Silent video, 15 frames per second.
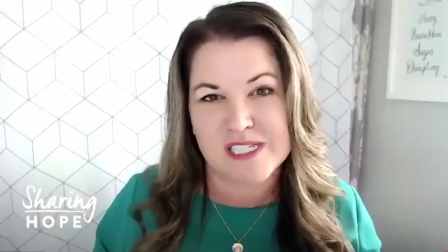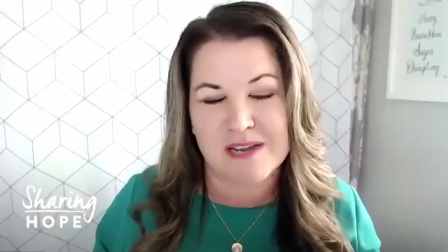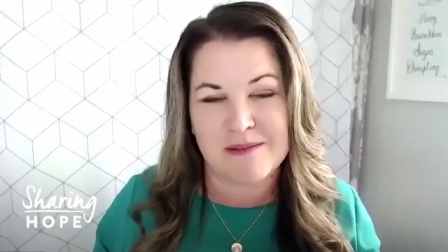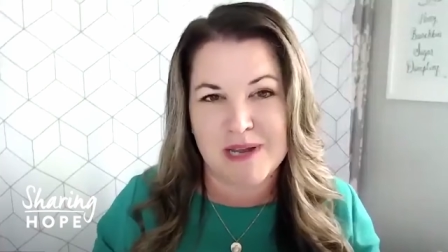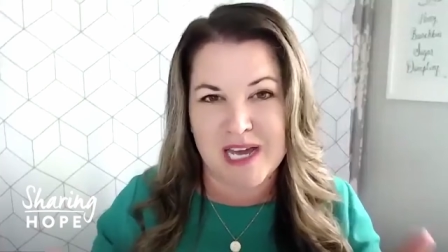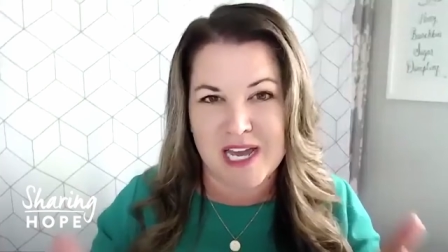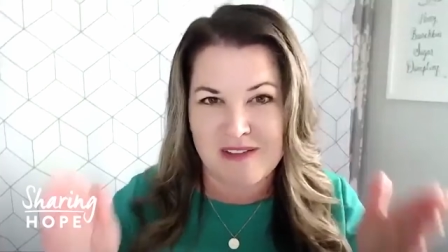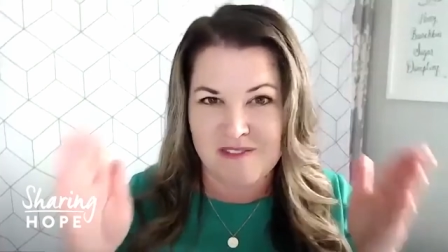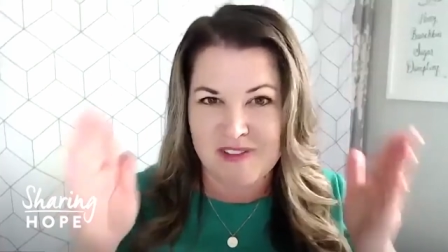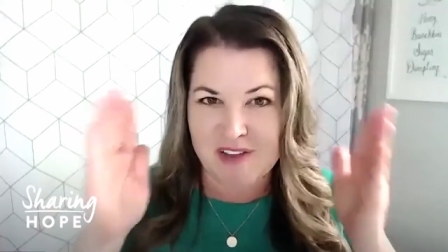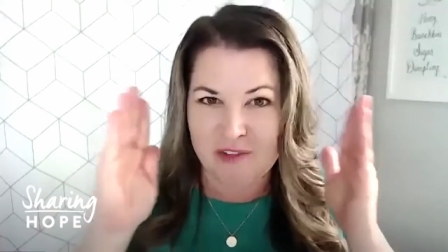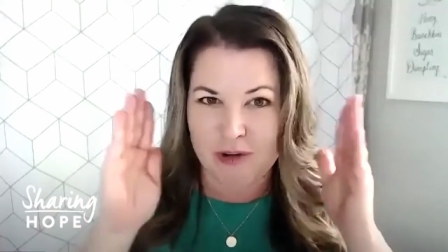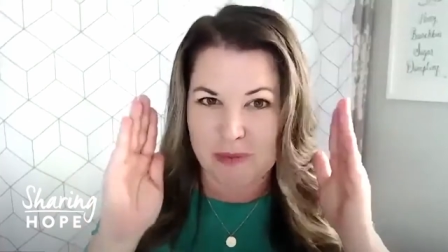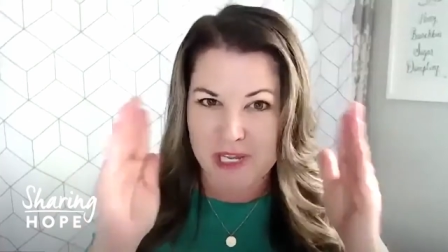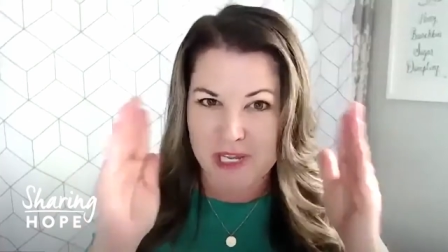I've
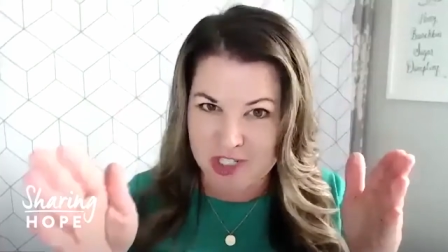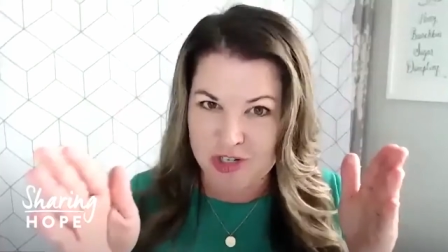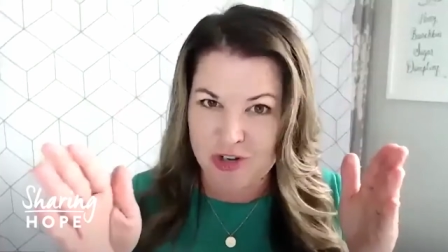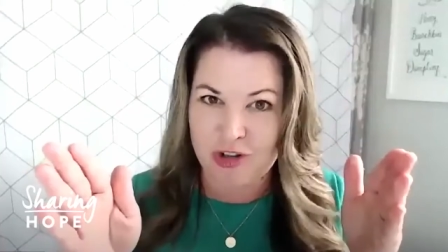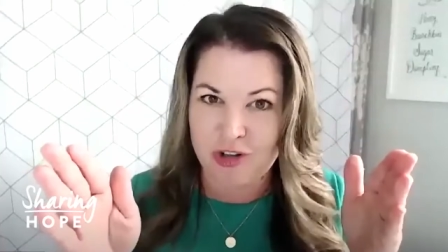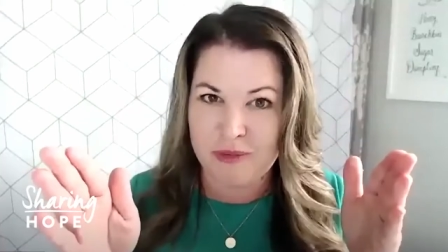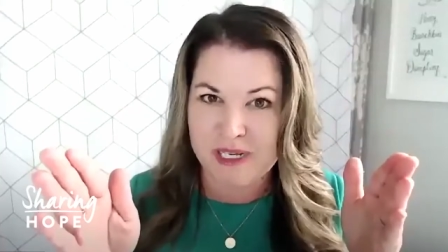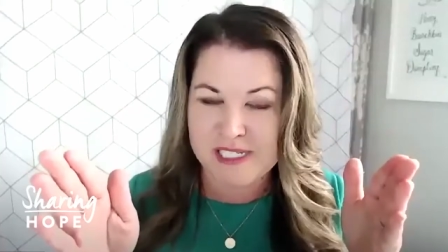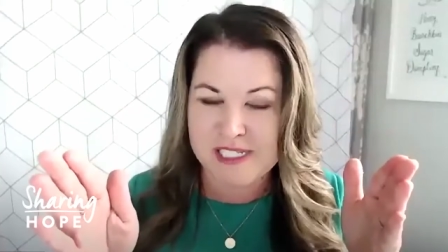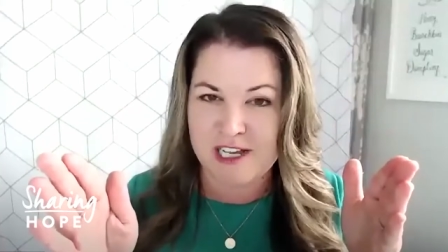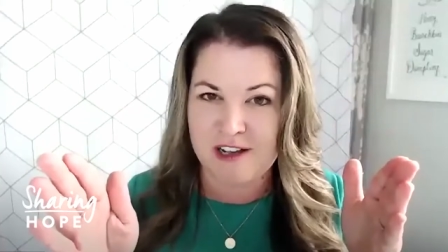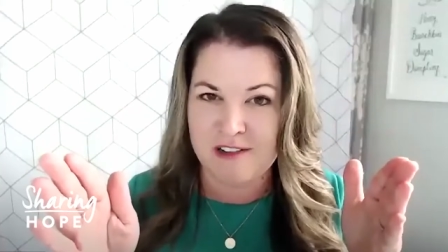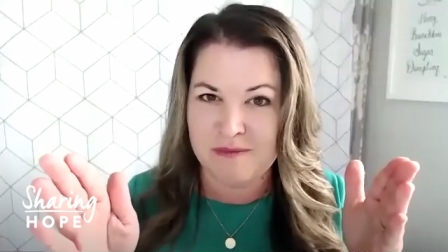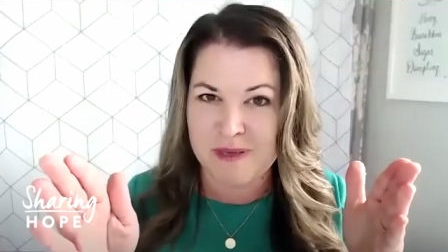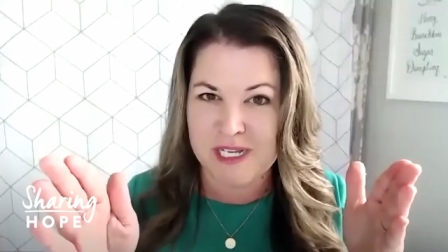never pigeonholed
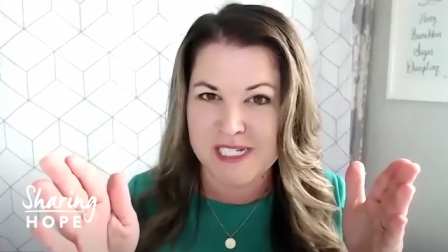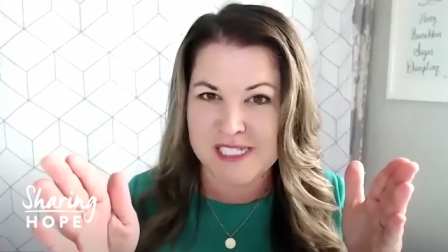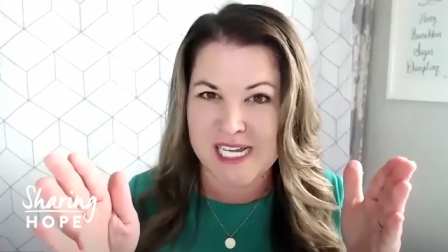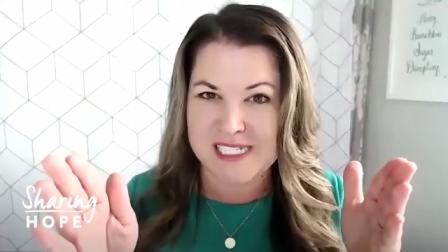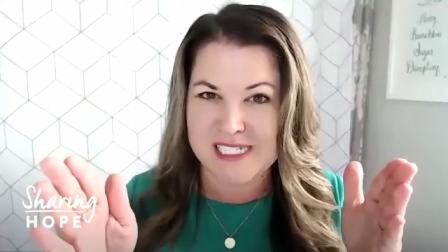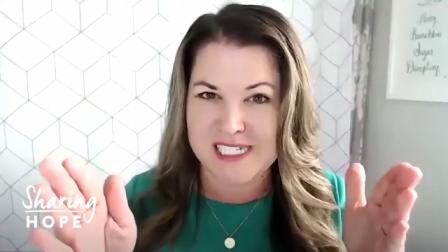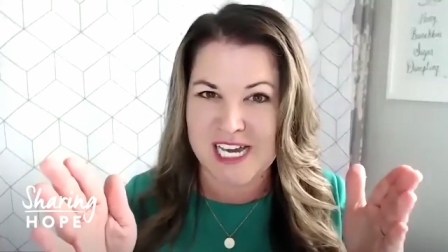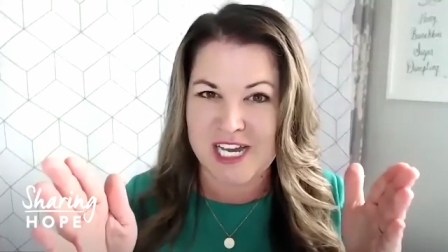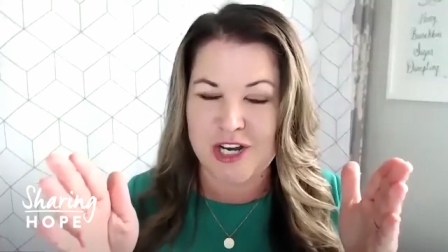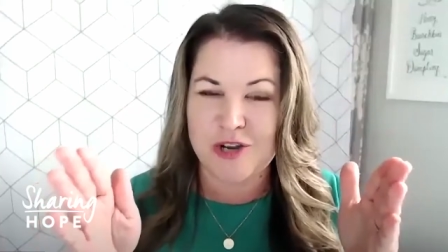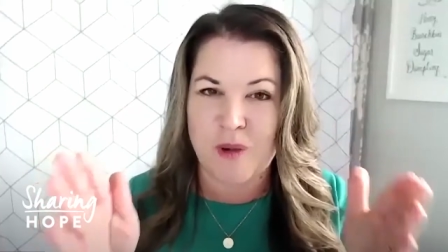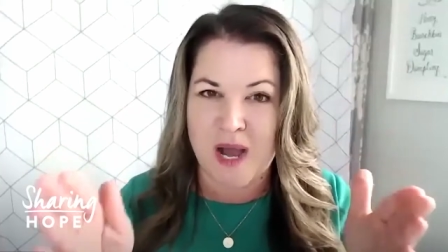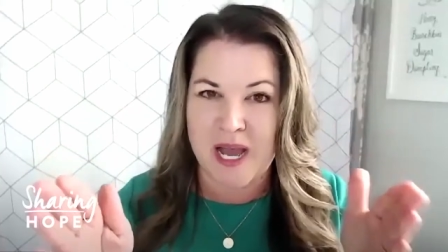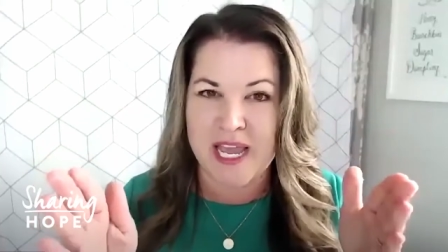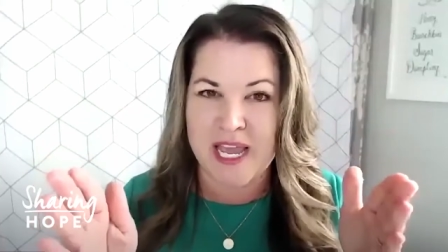myself because that's not
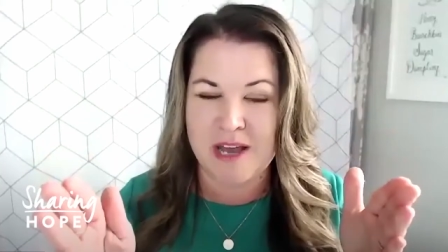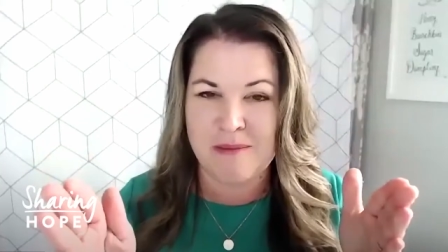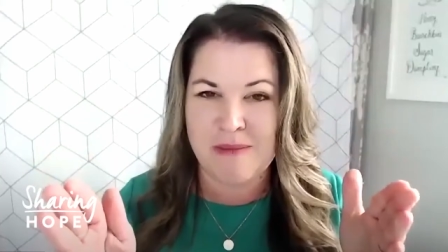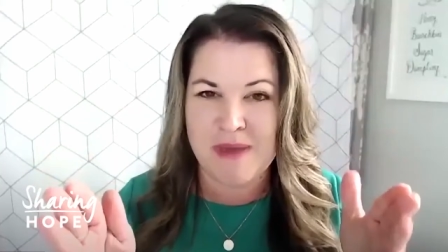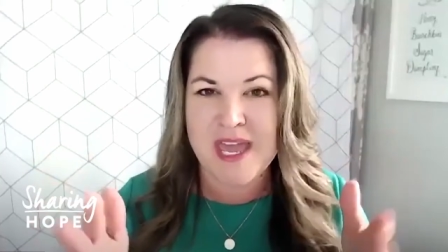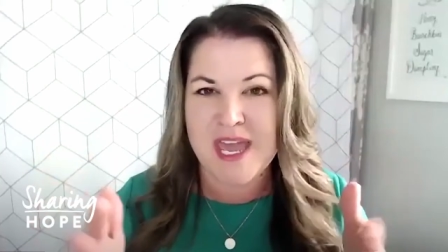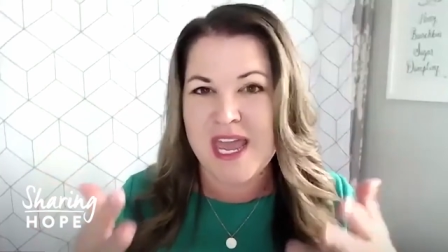who I am.